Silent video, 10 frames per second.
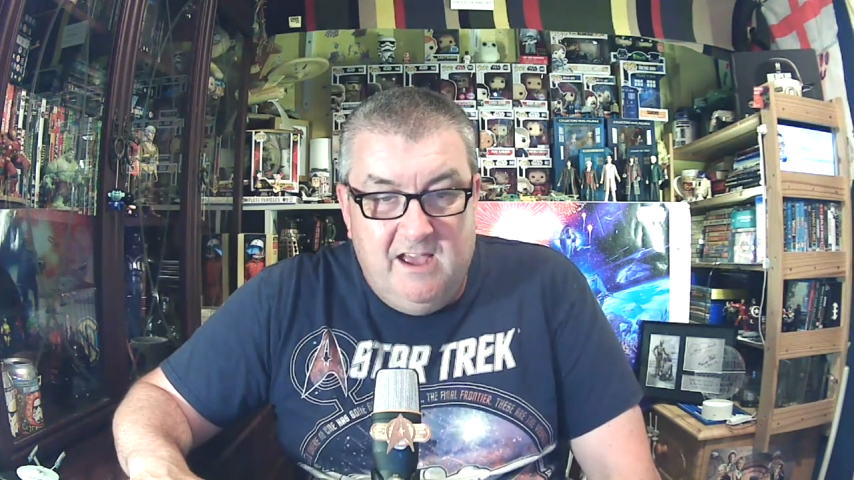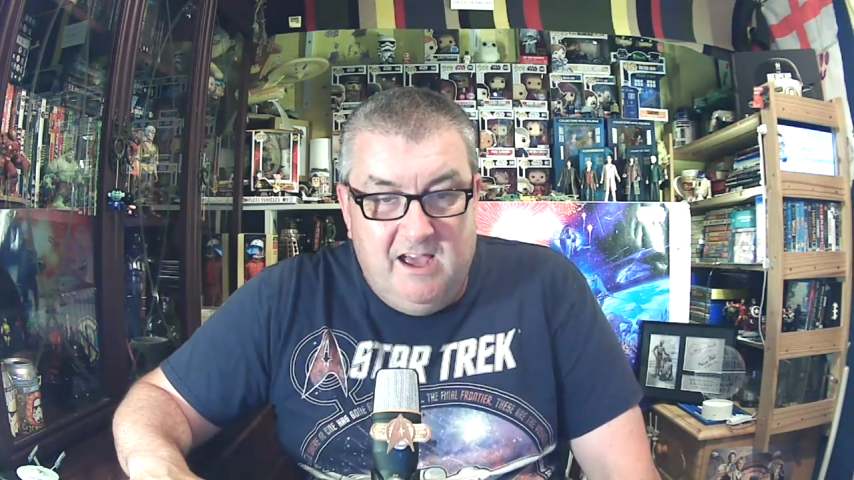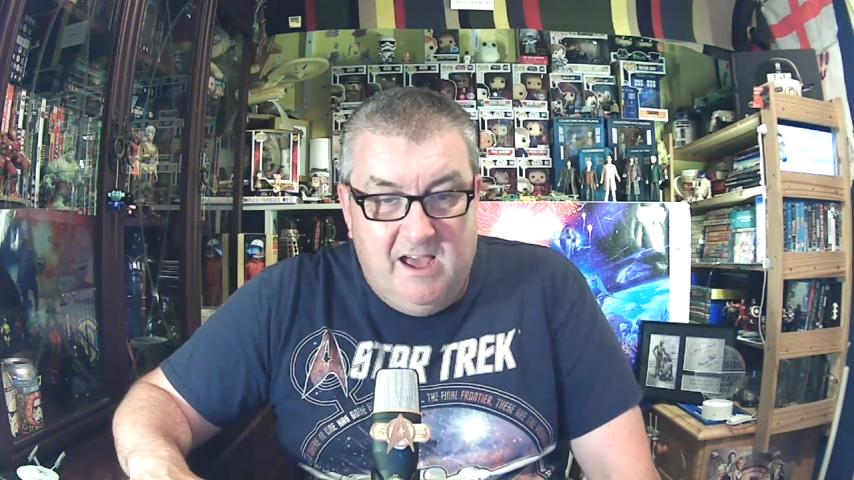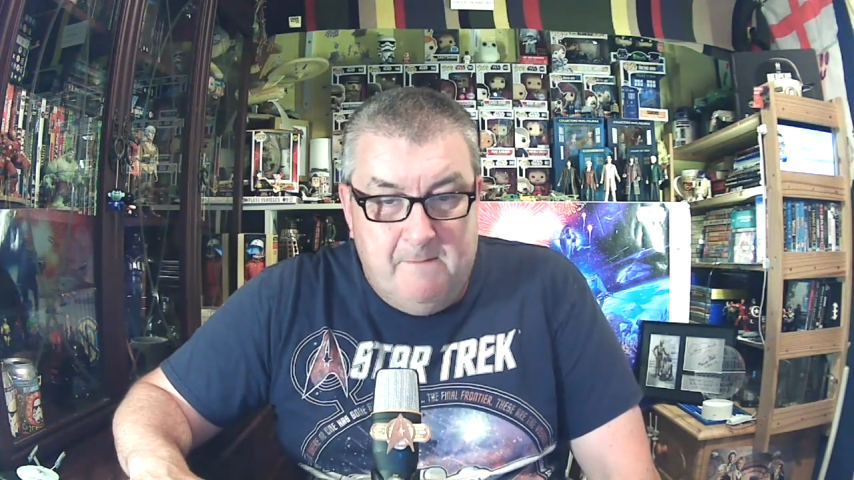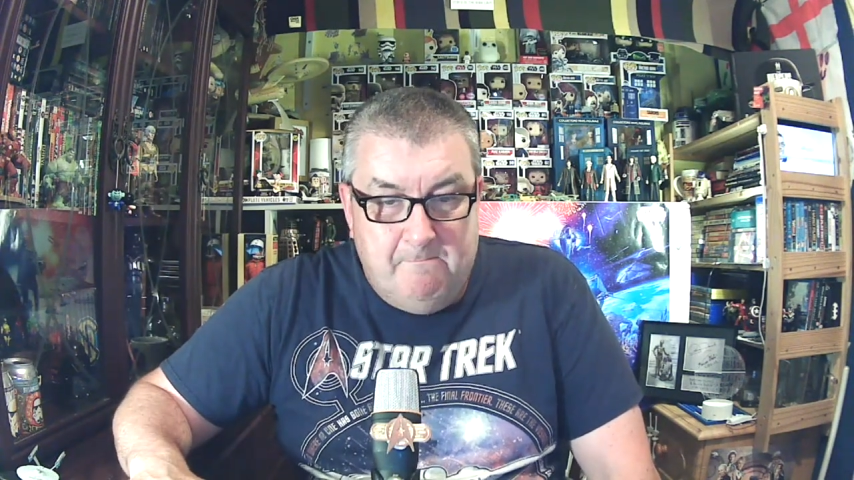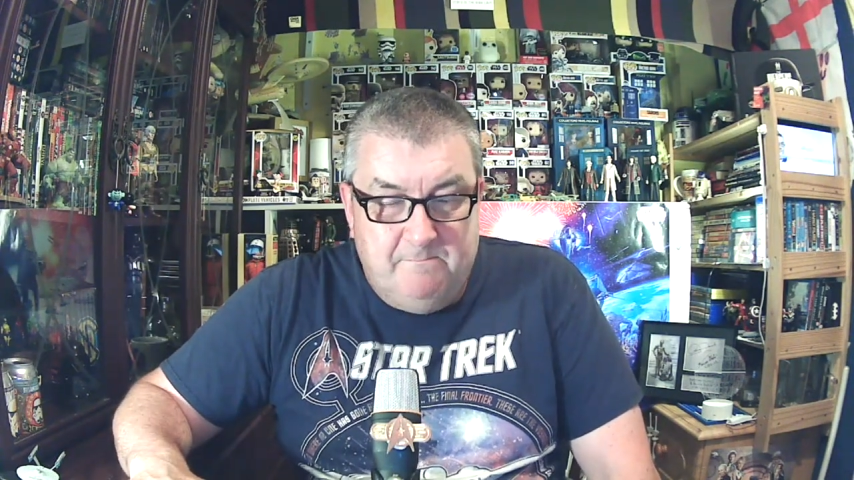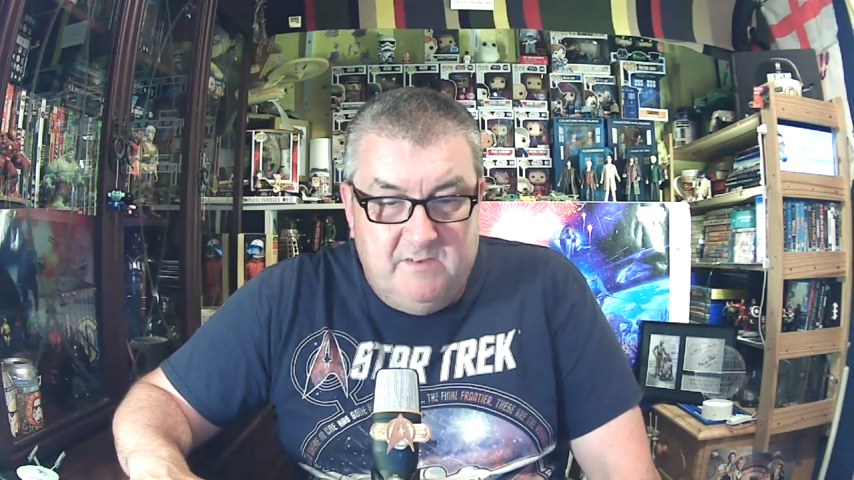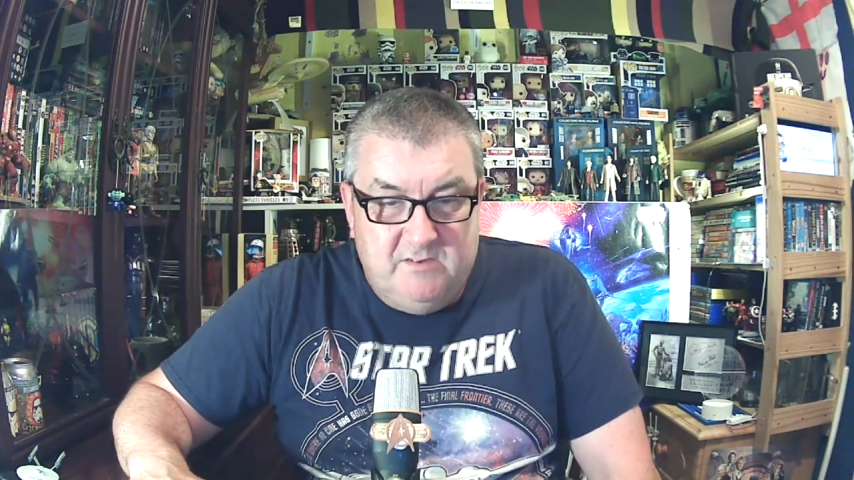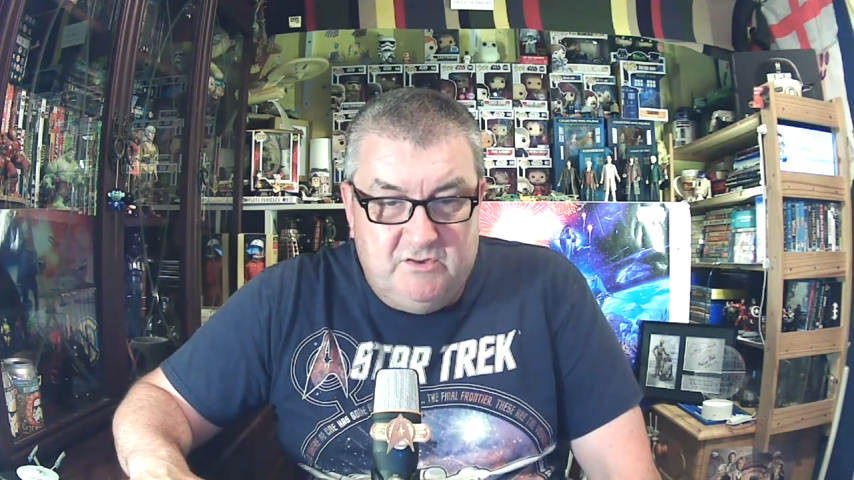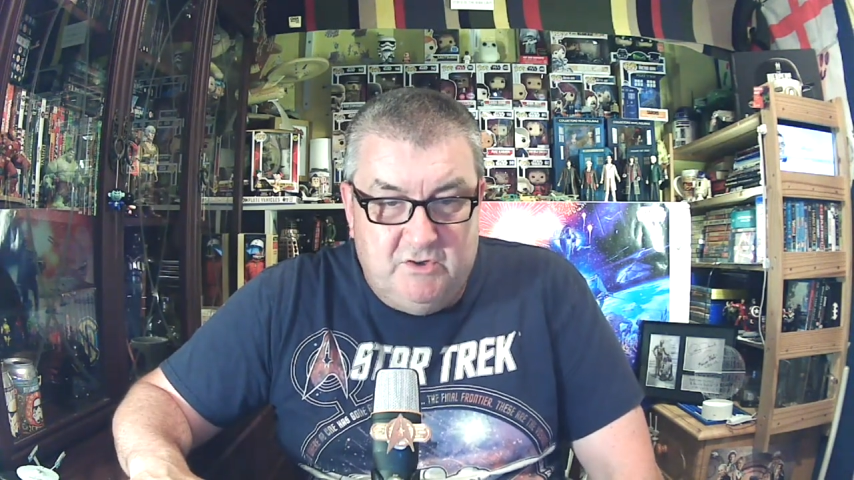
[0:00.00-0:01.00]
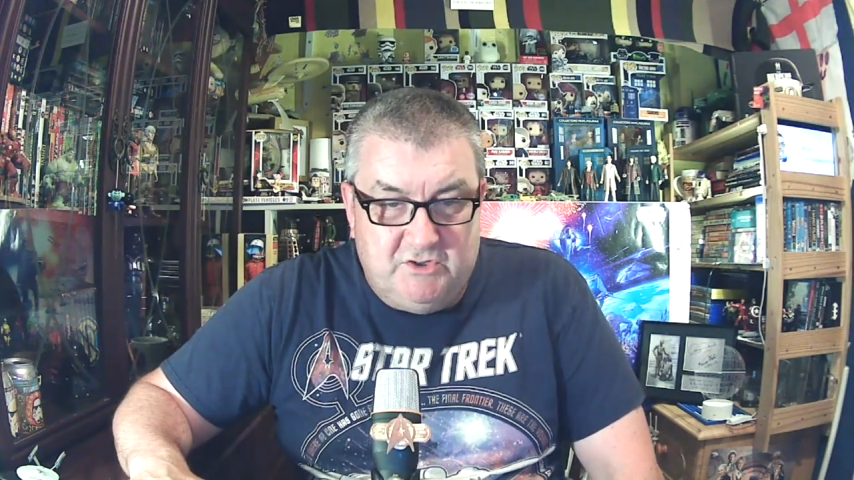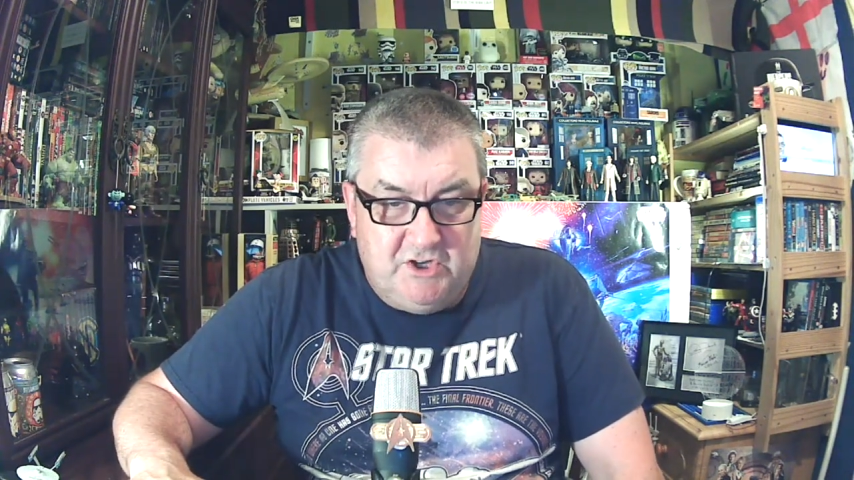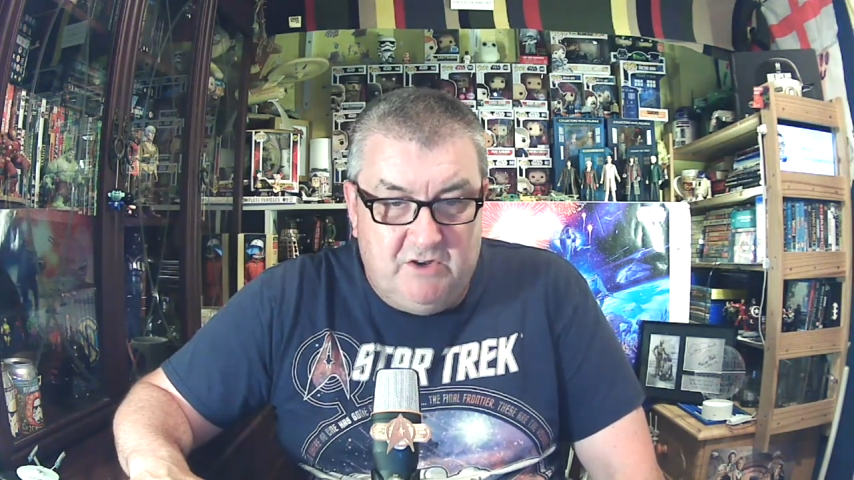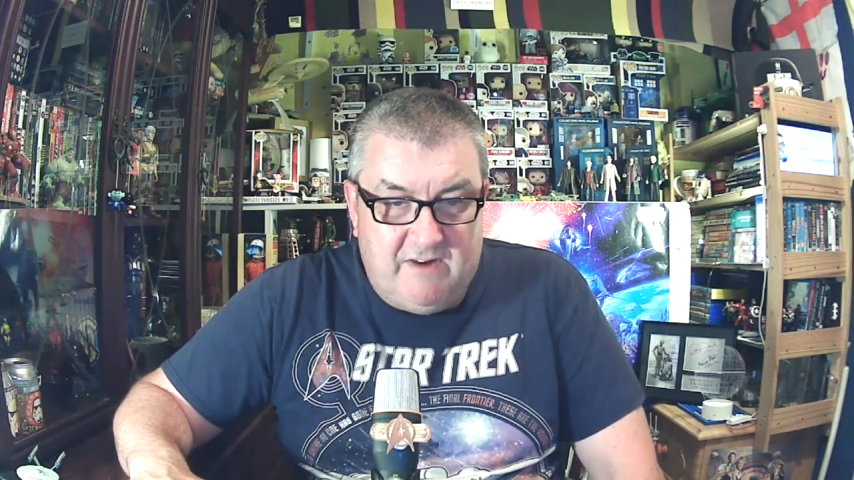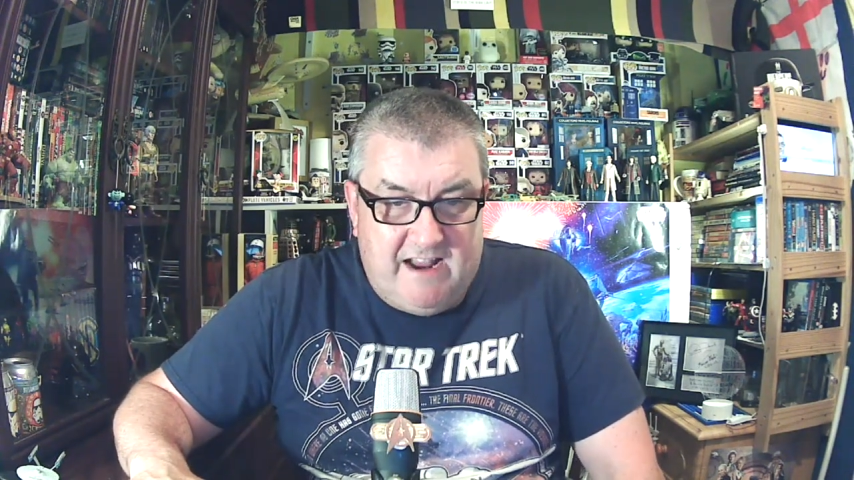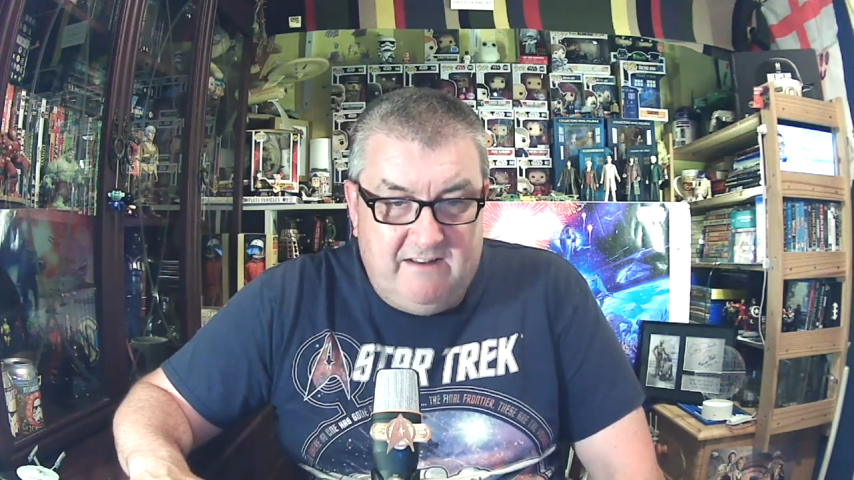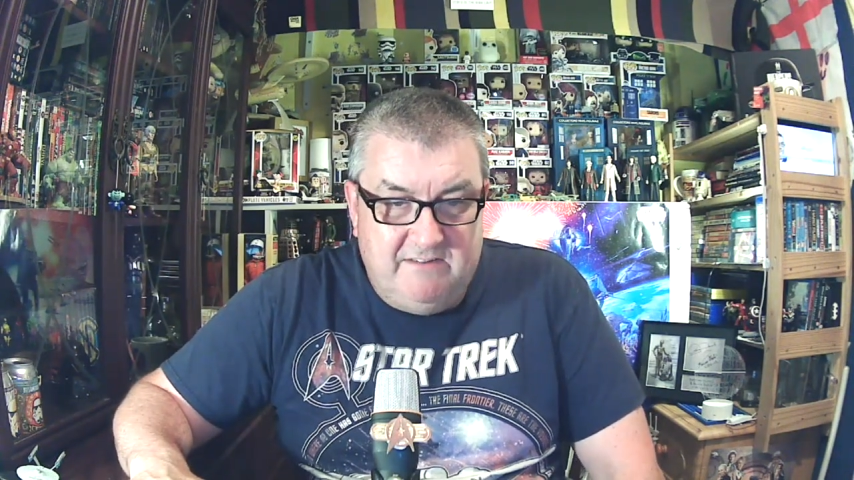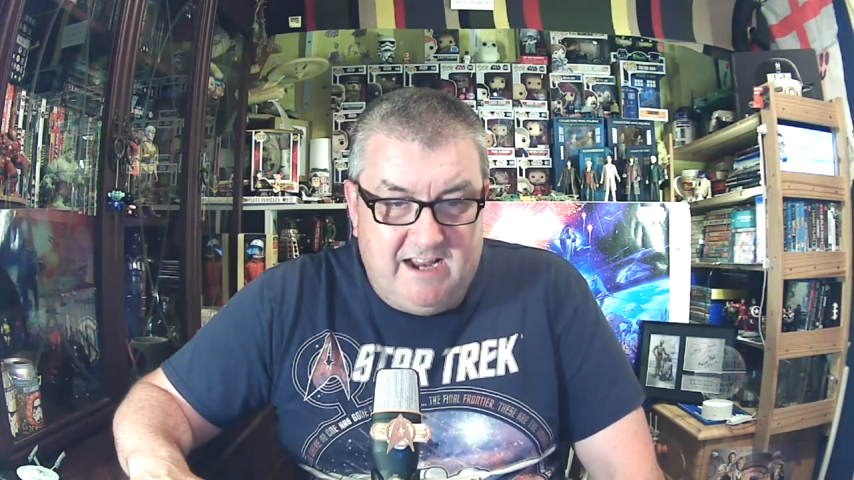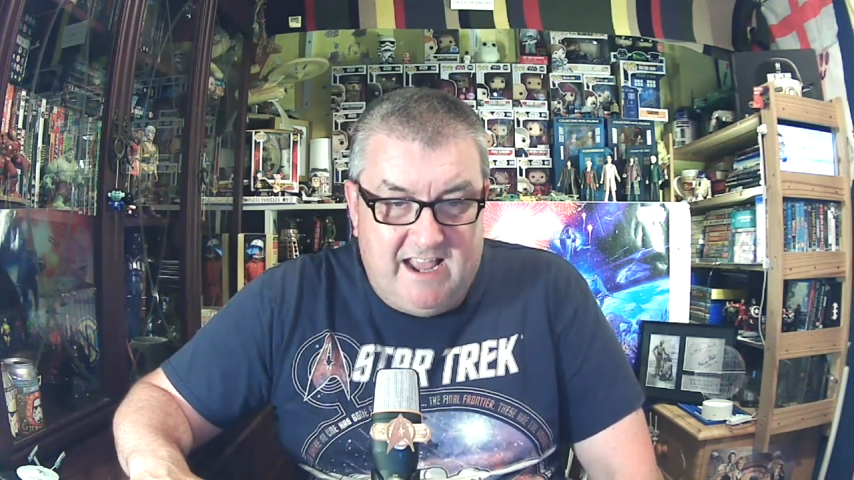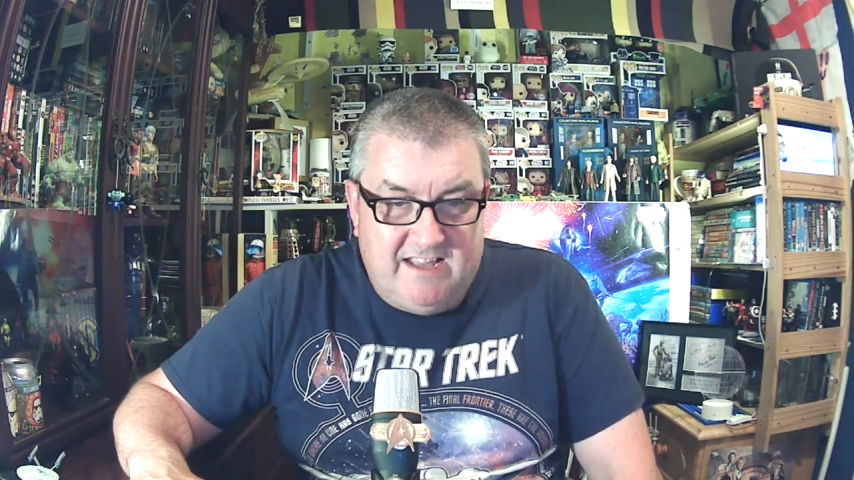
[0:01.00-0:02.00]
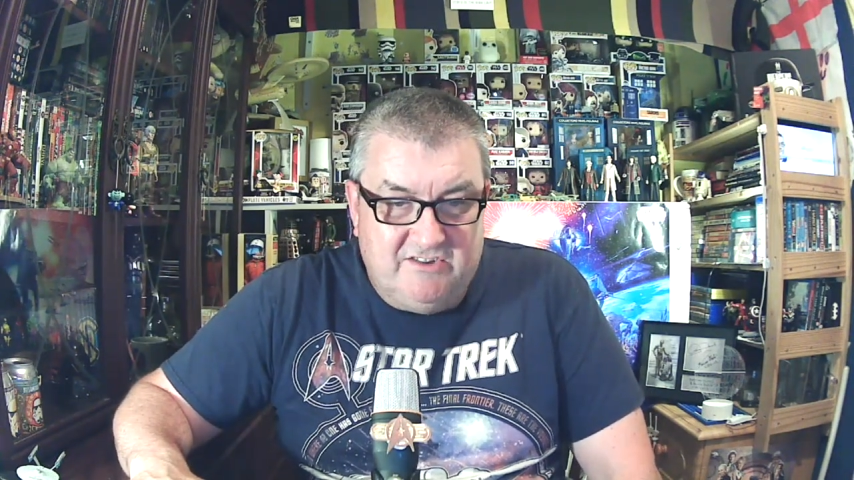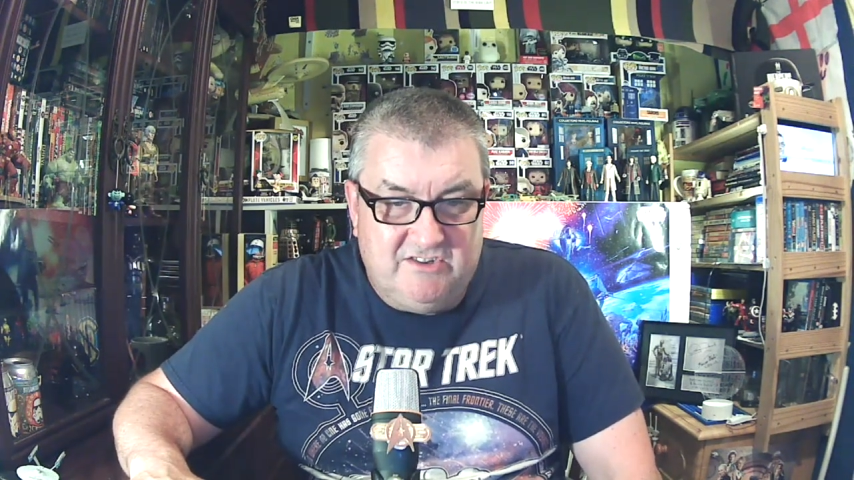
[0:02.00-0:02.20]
Um, to turn around and